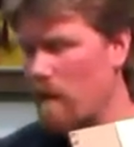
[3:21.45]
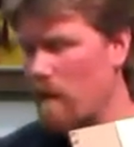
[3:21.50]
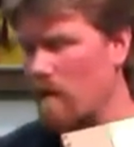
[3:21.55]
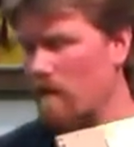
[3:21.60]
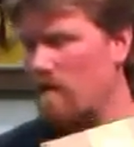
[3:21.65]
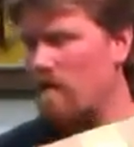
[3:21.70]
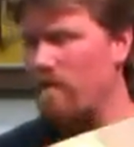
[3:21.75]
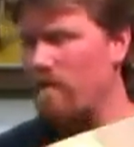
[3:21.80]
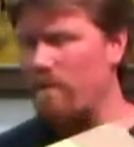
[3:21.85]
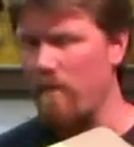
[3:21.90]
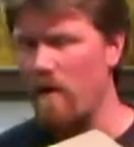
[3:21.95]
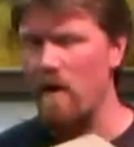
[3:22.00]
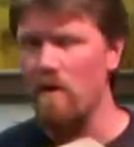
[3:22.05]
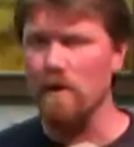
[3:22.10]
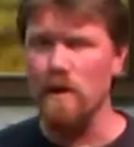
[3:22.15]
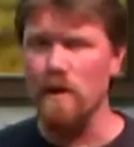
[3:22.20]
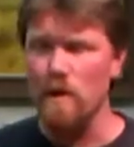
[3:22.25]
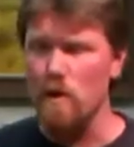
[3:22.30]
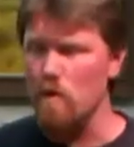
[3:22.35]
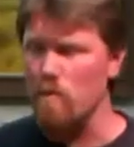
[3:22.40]
It's a
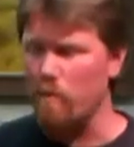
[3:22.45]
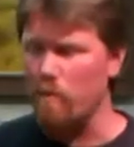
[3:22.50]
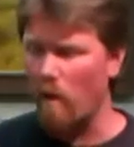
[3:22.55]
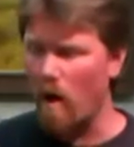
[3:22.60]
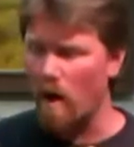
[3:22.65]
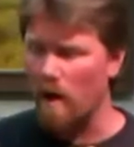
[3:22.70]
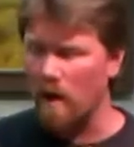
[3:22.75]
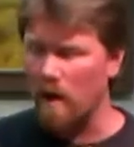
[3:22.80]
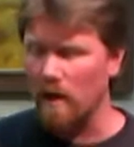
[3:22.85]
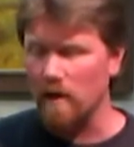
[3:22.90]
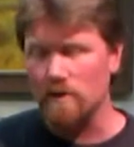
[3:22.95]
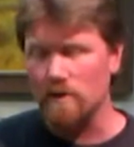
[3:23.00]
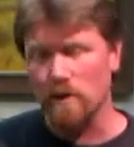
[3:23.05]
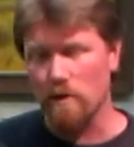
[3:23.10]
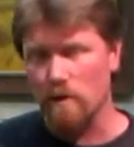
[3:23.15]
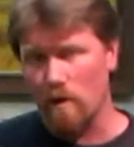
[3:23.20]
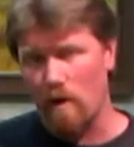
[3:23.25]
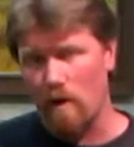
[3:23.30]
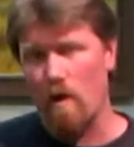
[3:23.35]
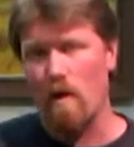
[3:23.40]
fairly new product,
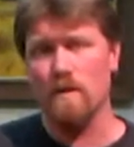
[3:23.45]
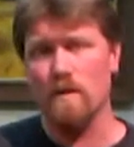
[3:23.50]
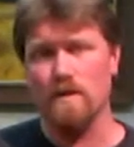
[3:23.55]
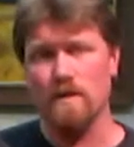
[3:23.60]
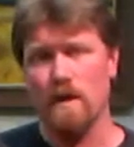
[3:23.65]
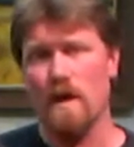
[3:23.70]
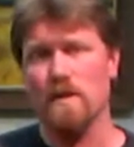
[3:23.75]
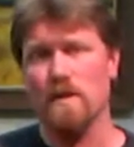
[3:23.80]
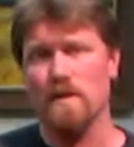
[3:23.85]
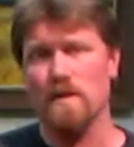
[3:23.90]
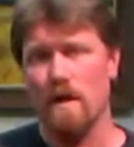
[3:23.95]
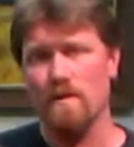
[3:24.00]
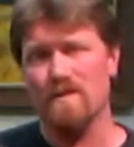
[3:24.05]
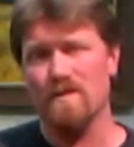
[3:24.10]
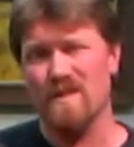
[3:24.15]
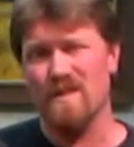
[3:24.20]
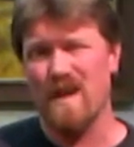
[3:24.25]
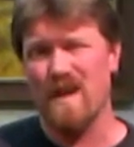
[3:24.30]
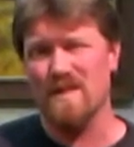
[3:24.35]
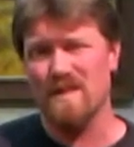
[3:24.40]
so there are
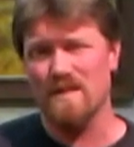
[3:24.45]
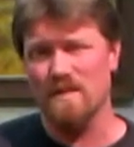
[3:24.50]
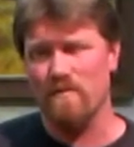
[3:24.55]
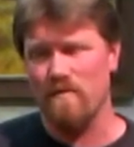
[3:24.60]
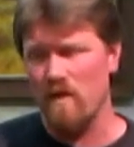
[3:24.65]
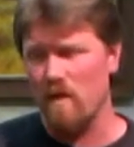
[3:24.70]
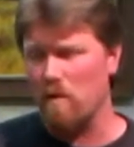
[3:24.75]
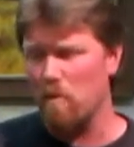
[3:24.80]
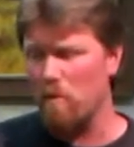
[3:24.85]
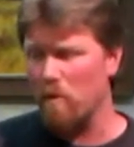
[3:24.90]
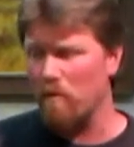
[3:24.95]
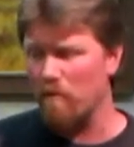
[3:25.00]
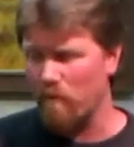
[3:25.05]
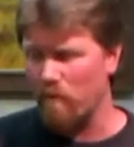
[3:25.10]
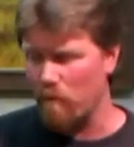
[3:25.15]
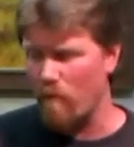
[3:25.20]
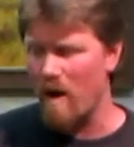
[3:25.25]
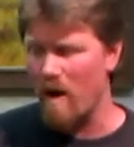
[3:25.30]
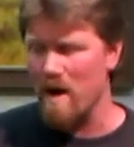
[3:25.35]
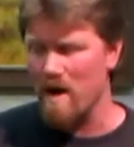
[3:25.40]
other sizes available.
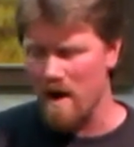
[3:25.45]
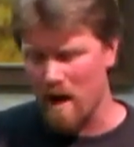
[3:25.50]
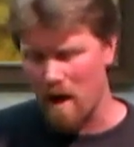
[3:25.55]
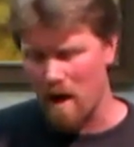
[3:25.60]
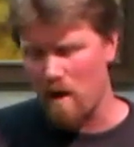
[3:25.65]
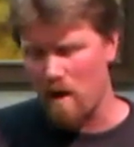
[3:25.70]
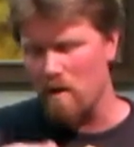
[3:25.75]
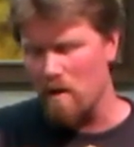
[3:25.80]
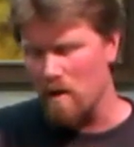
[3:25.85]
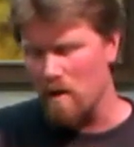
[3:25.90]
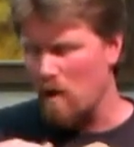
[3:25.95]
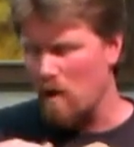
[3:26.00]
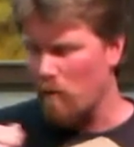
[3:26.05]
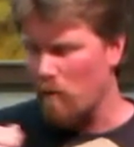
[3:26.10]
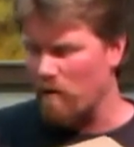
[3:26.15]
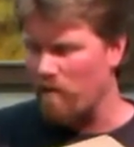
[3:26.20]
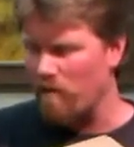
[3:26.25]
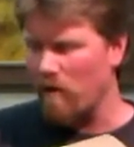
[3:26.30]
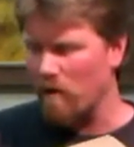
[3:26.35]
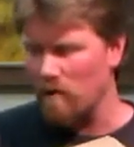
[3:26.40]
For right now,
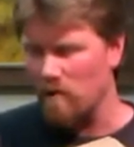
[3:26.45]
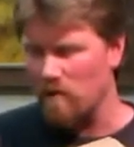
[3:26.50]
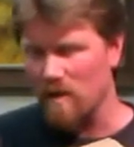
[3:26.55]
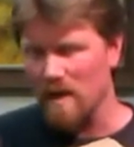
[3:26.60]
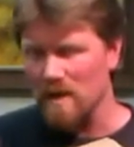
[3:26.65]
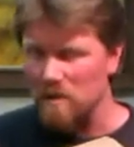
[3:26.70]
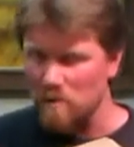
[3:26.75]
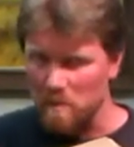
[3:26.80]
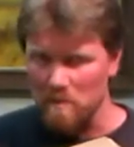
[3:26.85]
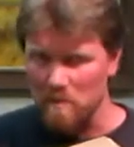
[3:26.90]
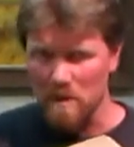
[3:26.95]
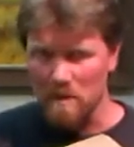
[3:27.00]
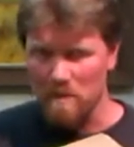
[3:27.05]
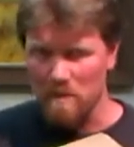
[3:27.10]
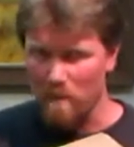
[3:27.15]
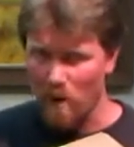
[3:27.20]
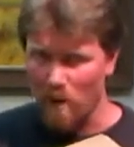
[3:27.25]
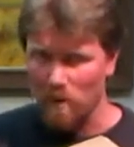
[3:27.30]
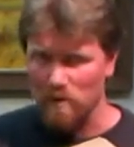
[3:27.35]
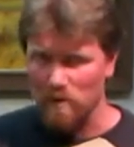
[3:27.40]
we figured these would be the
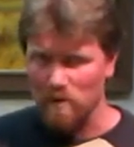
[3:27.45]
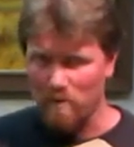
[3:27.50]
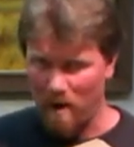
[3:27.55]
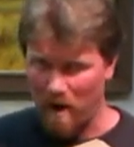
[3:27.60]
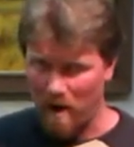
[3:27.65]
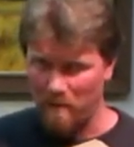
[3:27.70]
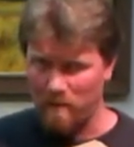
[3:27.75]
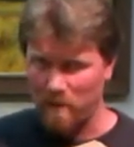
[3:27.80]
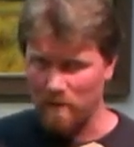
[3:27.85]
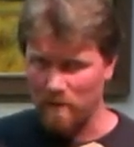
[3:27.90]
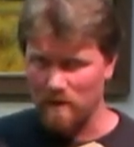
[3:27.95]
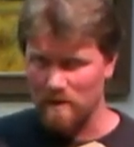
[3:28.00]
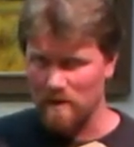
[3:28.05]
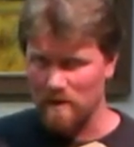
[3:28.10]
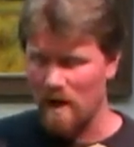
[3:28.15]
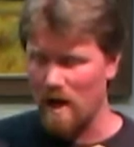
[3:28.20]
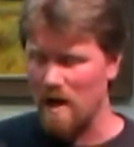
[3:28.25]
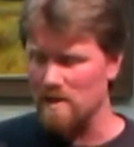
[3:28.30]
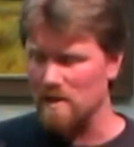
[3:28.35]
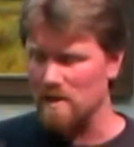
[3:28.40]
most popular
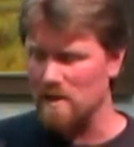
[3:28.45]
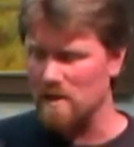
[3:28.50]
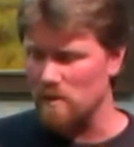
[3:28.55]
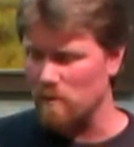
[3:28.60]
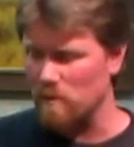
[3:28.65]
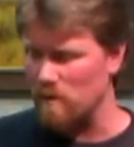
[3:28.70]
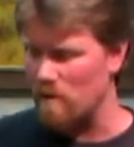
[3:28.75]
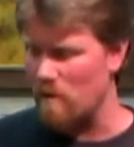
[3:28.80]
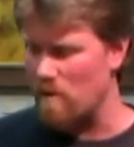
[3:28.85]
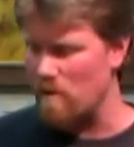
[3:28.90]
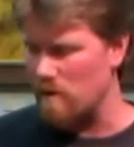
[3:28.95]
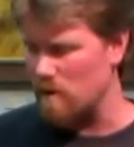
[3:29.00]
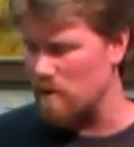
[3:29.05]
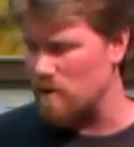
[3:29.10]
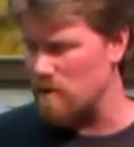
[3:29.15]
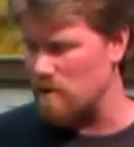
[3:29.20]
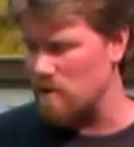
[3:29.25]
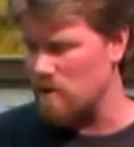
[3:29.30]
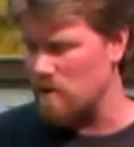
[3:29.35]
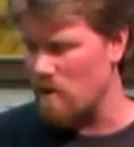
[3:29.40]
sizes with
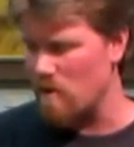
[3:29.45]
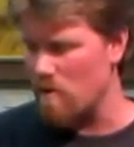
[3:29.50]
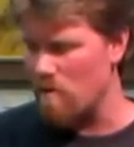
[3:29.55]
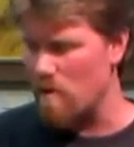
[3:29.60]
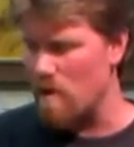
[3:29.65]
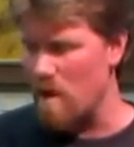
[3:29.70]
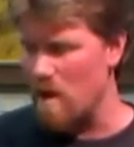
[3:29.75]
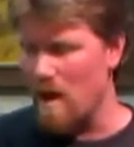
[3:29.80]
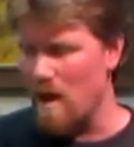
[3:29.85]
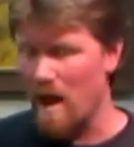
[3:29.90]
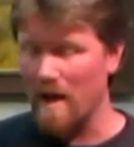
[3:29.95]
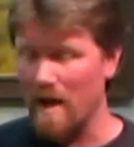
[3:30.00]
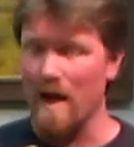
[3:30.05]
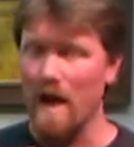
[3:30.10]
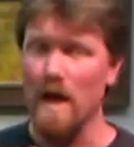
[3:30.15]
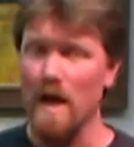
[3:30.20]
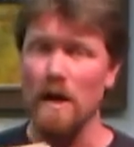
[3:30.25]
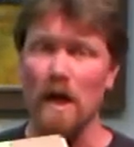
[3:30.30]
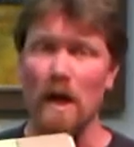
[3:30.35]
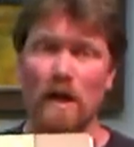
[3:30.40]
artists. So
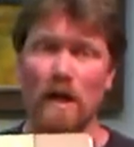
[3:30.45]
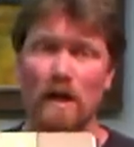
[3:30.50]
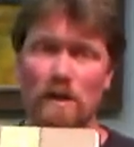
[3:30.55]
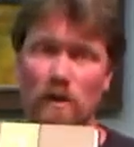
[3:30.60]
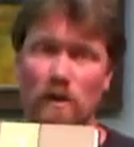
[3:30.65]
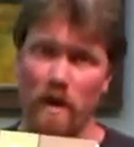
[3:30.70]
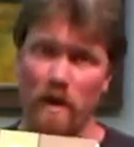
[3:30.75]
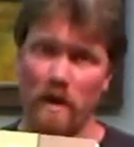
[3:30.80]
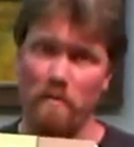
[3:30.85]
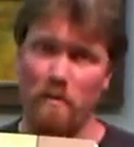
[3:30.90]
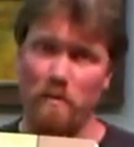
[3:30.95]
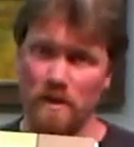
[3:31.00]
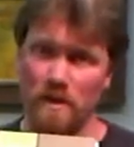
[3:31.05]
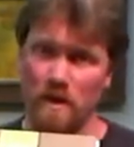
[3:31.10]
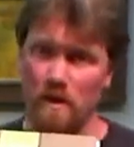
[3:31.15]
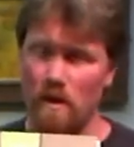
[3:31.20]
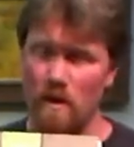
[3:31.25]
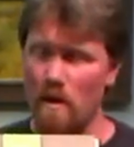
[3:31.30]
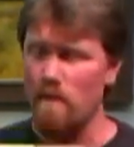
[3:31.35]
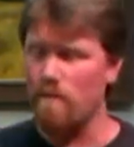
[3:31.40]
again,
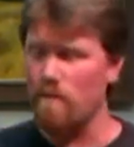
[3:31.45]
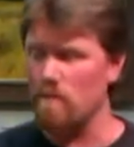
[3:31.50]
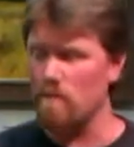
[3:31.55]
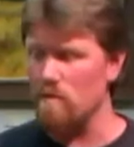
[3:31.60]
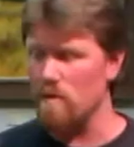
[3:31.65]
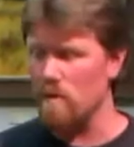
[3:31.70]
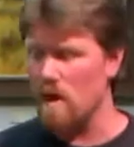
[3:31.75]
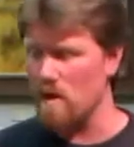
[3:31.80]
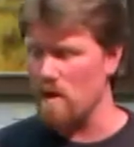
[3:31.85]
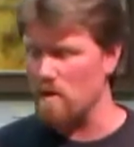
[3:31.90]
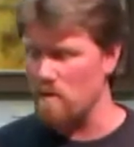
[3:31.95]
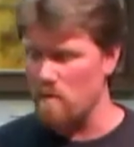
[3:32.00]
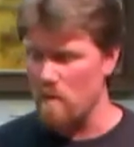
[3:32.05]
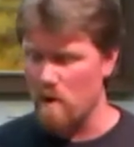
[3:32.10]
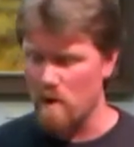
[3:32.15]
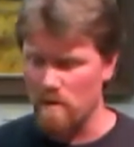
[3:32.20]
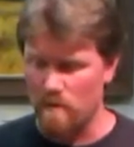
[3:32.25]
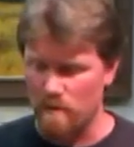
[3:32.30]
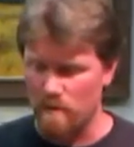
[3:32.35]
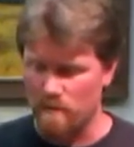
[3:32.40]
20% off through the end of the
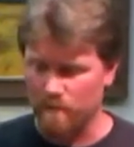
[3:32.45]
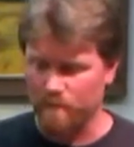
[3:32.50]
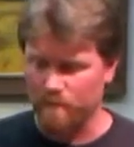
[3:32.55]
month.